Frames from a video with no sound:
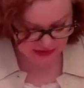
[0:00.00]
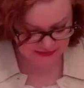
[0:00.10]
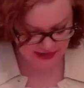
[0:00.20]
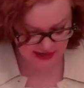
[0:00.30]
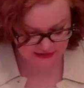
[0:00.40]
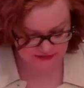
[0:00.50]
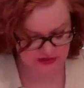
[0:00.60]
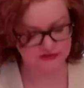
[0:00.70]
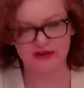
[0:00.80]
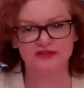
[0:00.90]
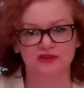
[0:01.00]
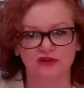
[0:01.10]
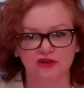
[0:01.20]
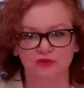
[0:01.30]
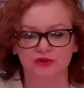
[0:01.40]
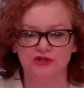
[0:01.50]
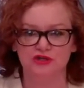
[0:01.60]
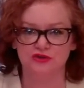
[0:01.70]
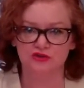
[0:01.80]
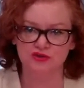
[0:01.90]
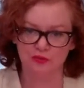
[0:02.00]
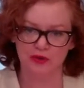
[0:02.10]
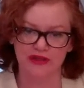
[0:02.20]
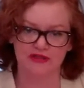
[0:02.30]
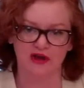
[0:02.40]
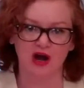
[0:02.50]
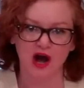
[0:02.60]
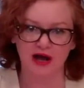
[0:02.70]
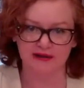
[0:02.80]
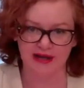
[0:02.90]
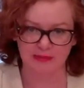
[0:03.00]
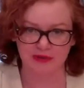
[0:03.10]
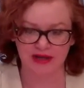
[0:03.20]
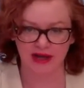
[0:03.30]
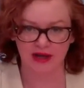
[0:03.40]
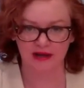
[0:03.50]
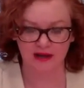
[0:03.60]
the kind of interfacing you would use with a cotton applique,